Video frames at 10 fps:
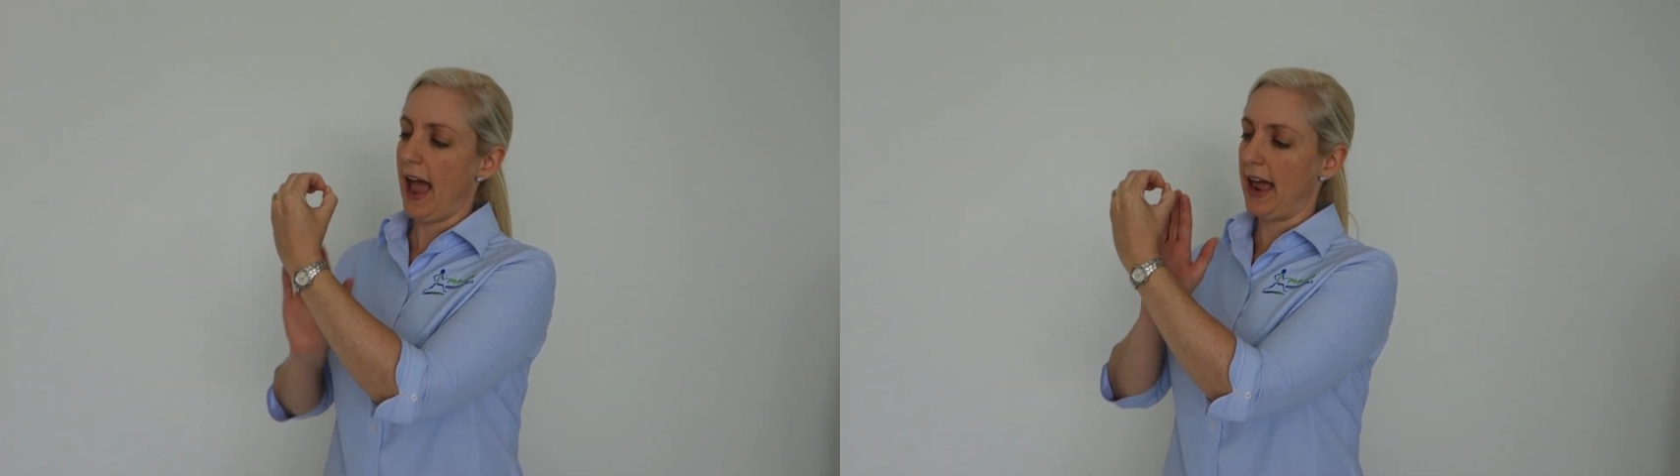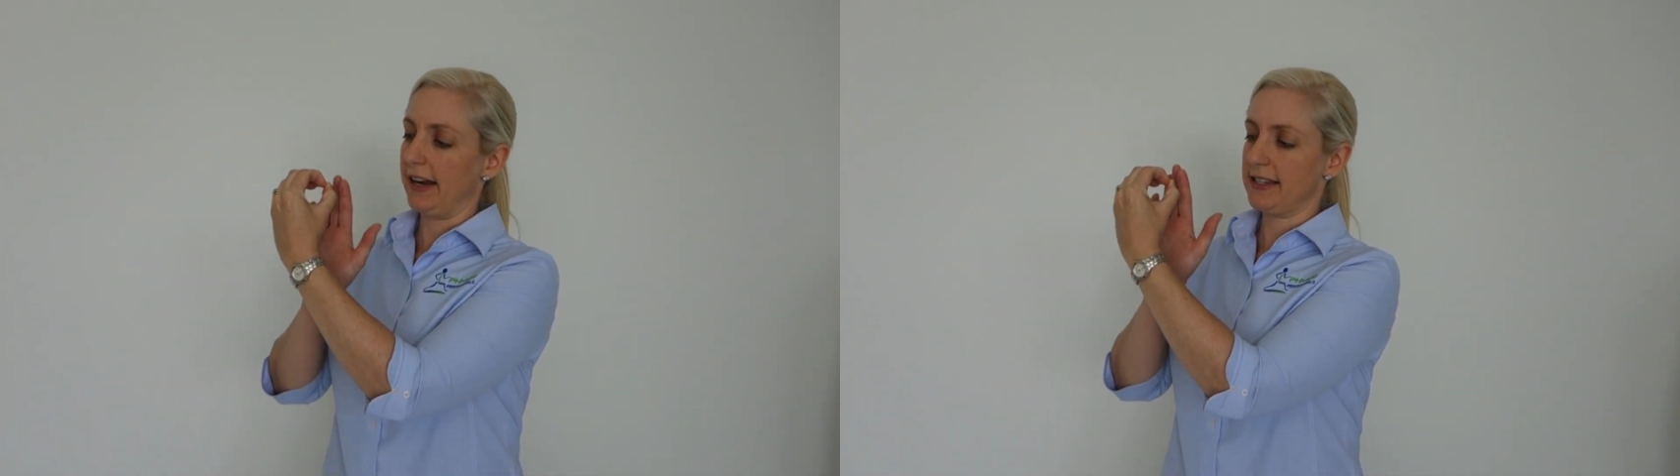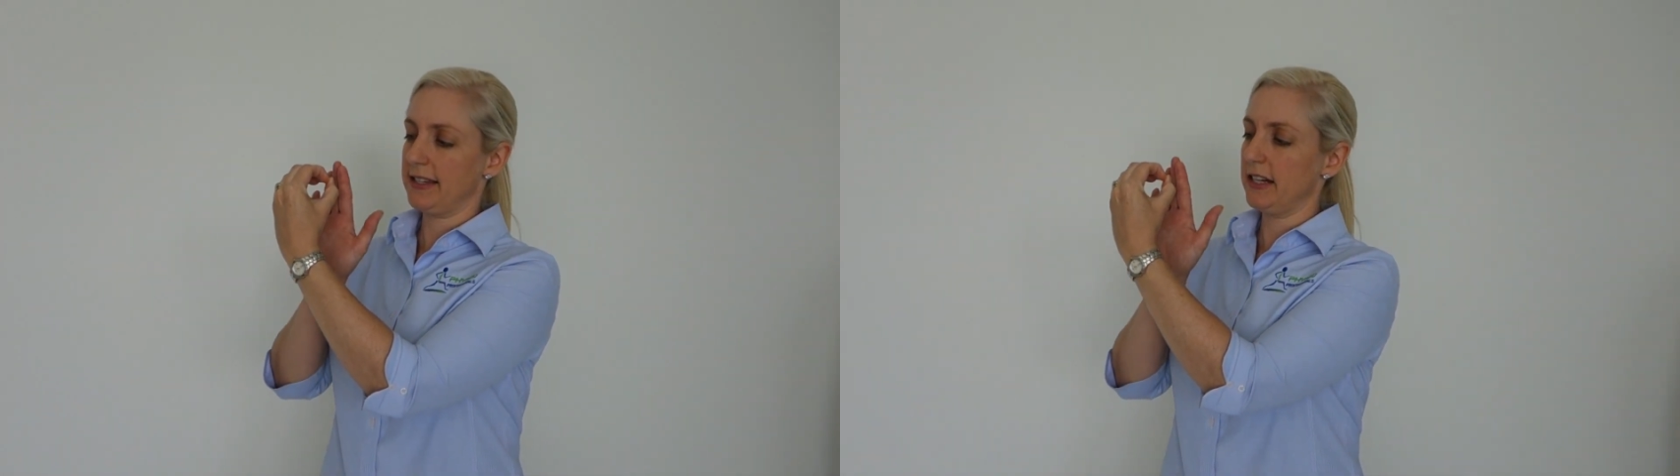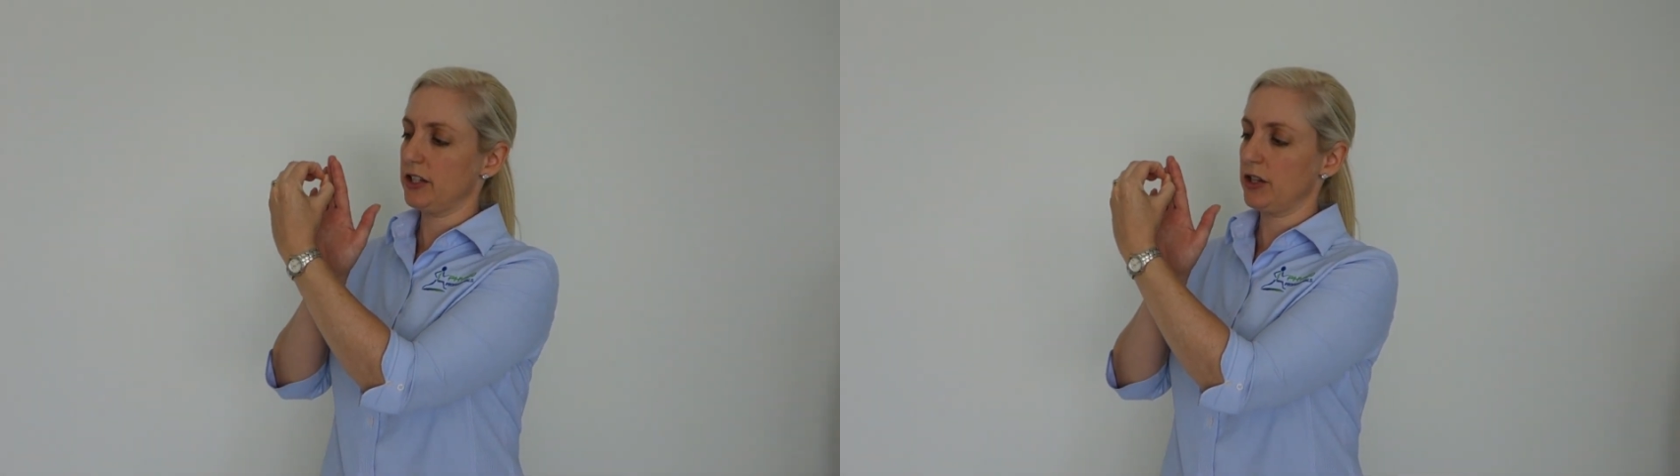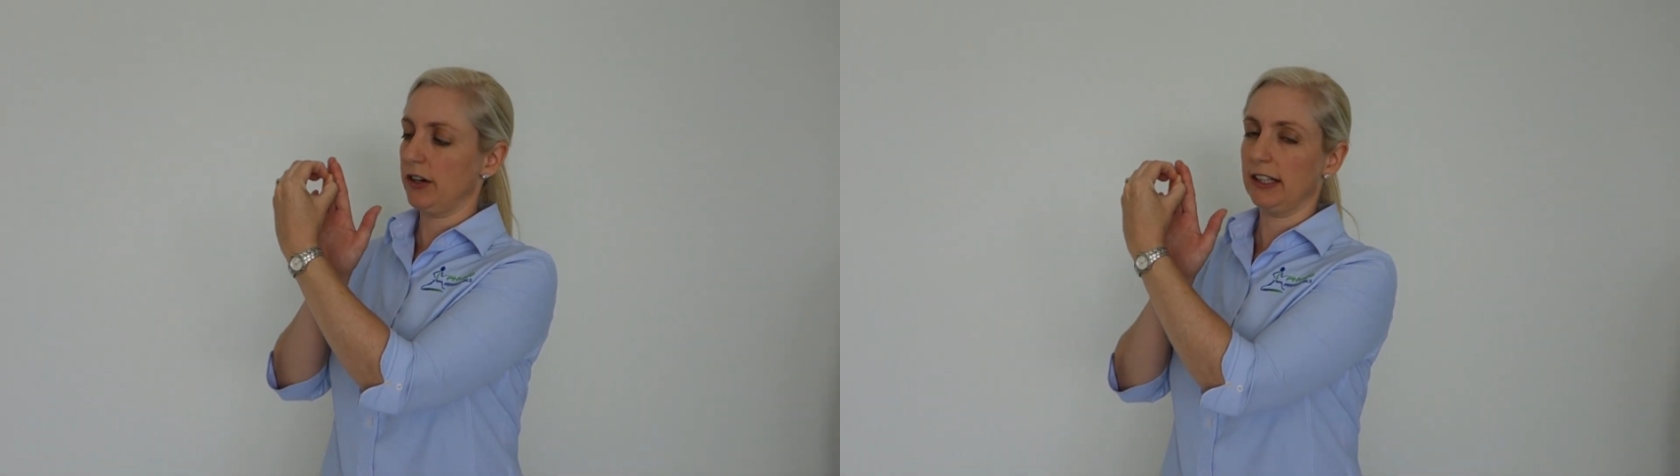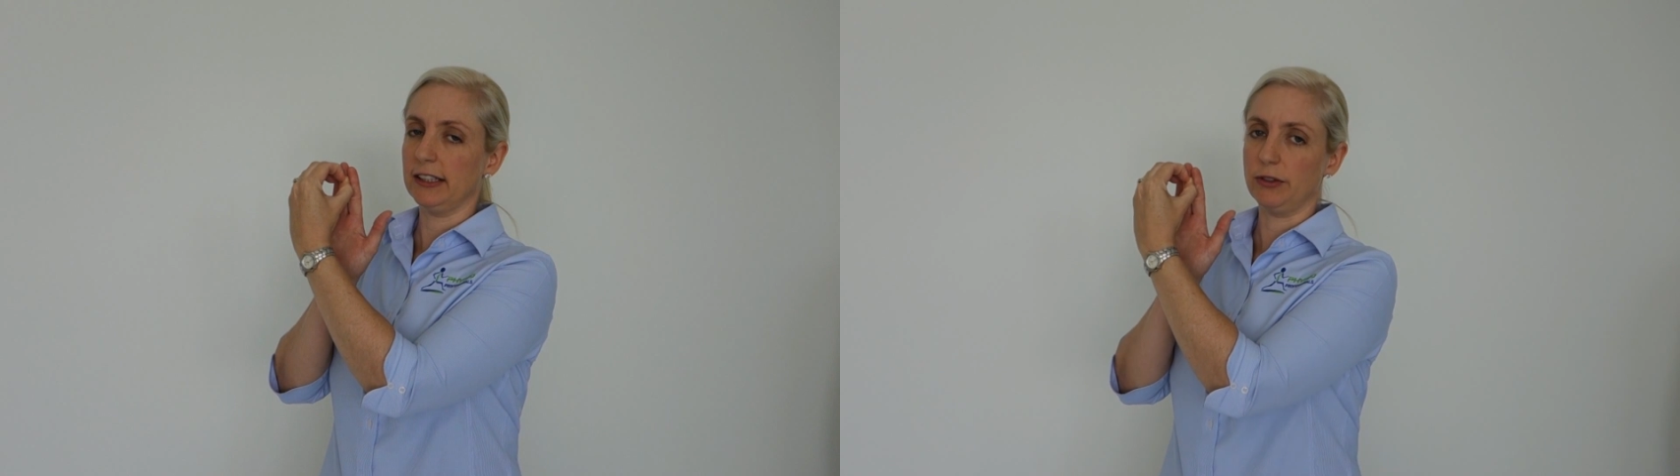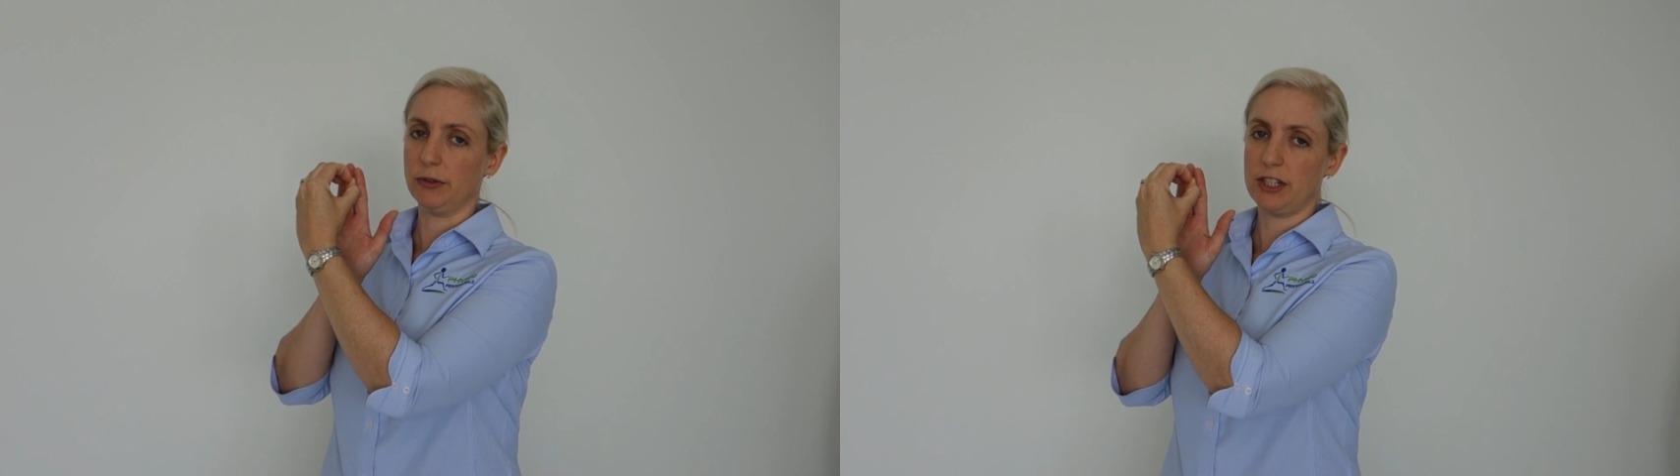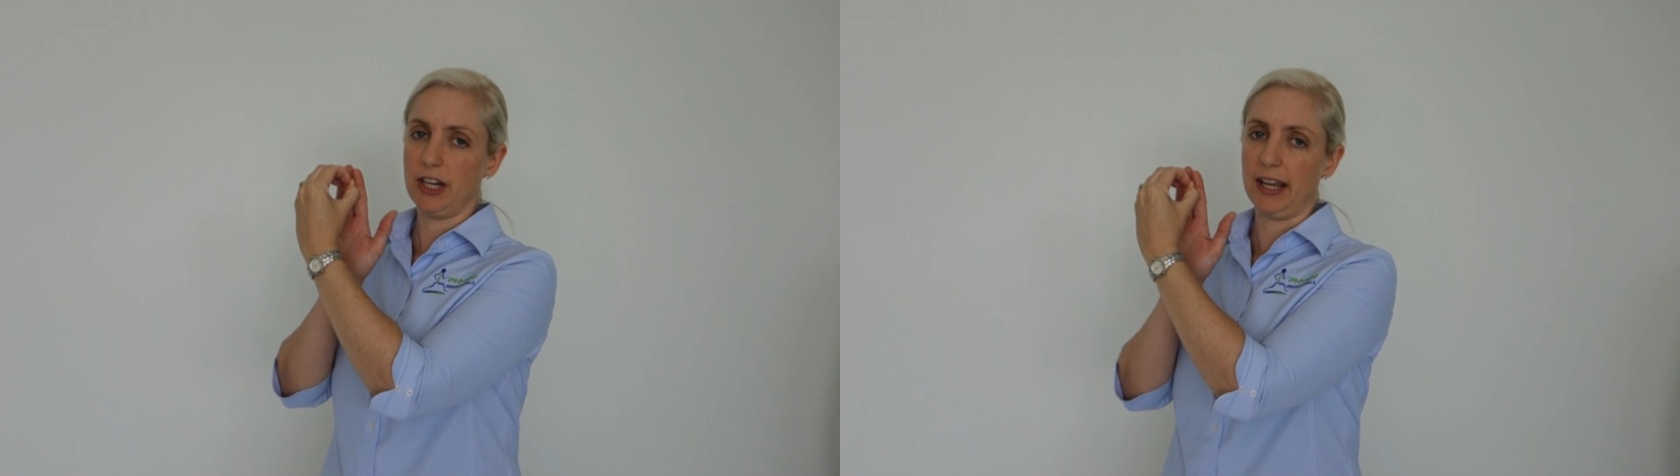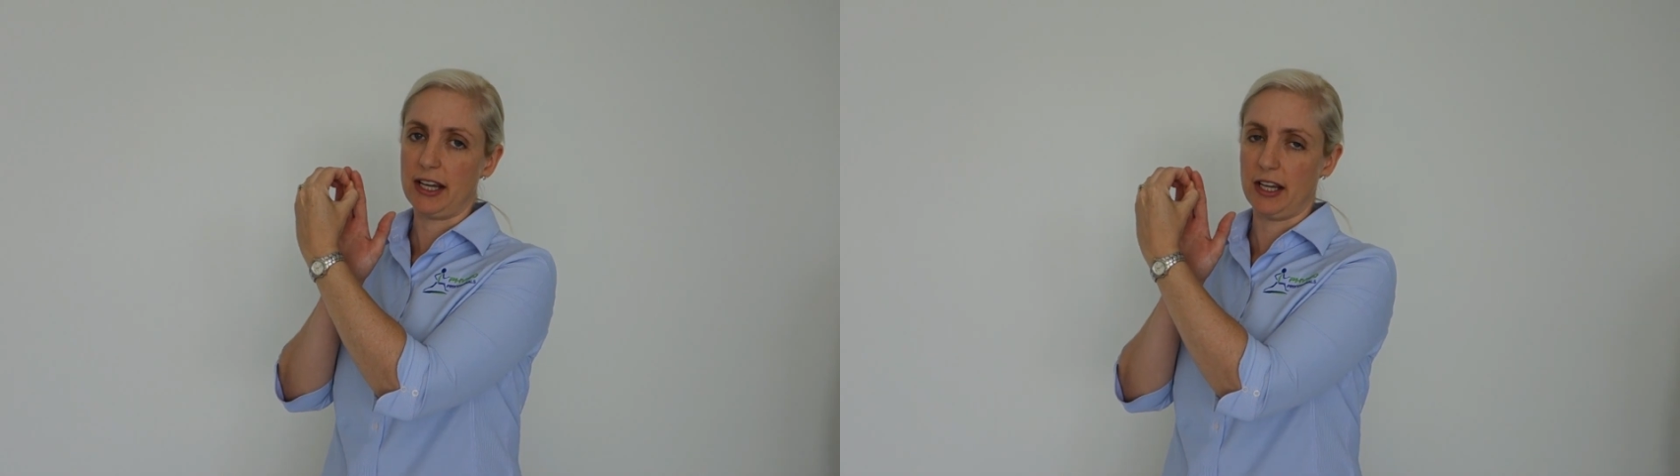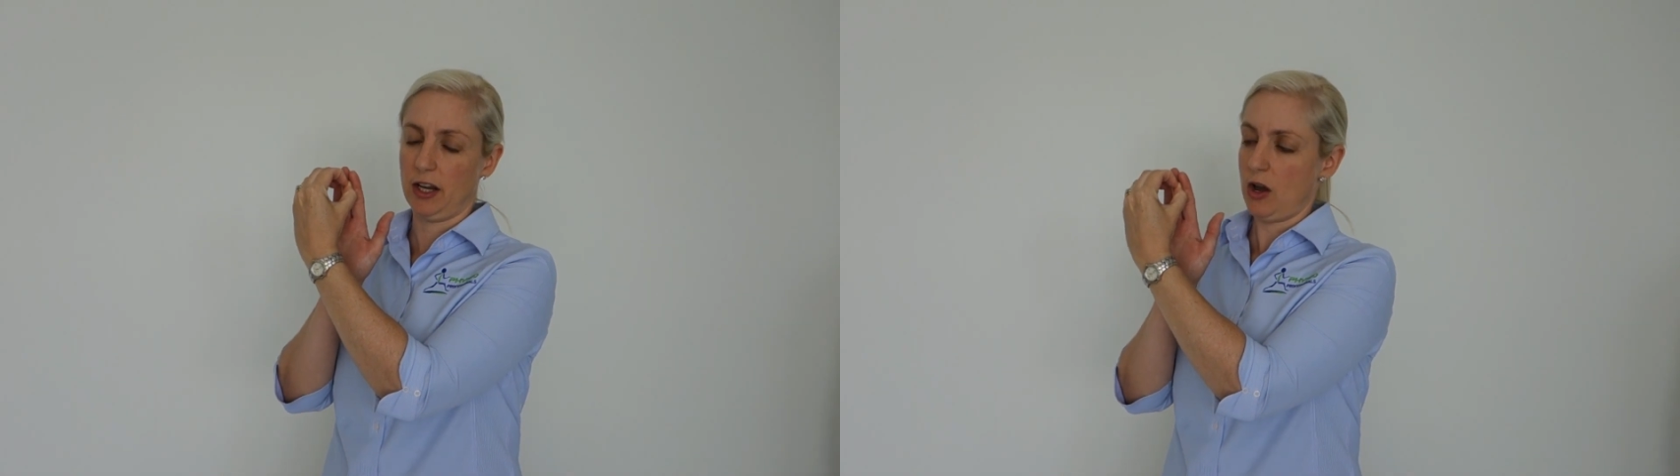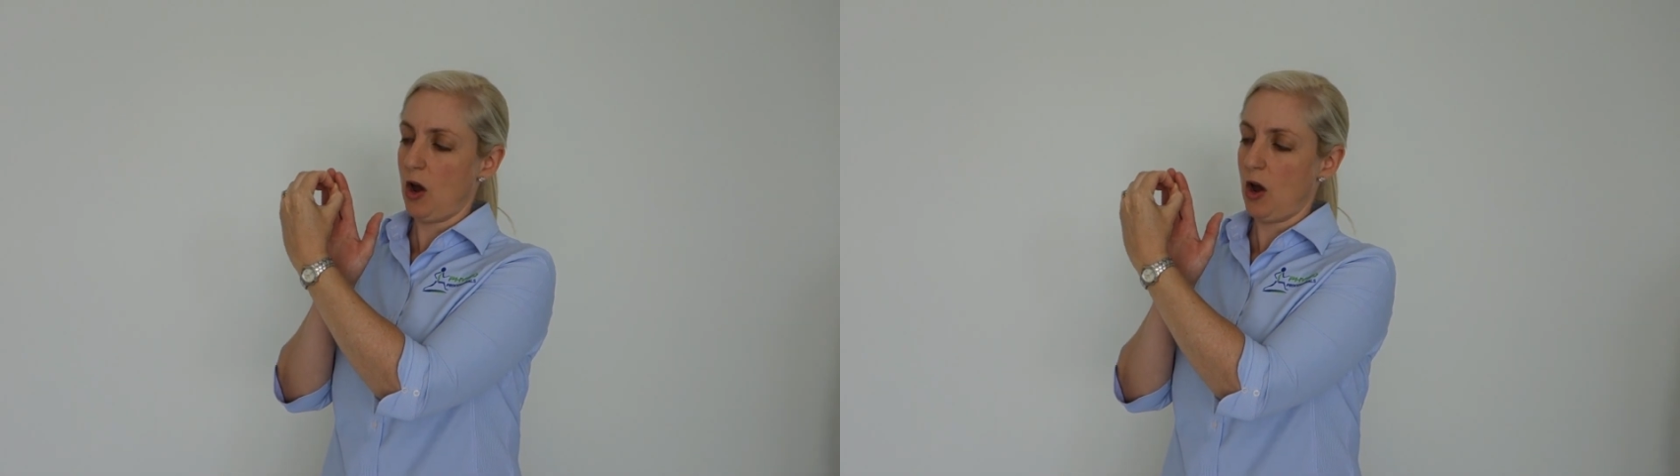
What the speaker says: and it sits on a little tee.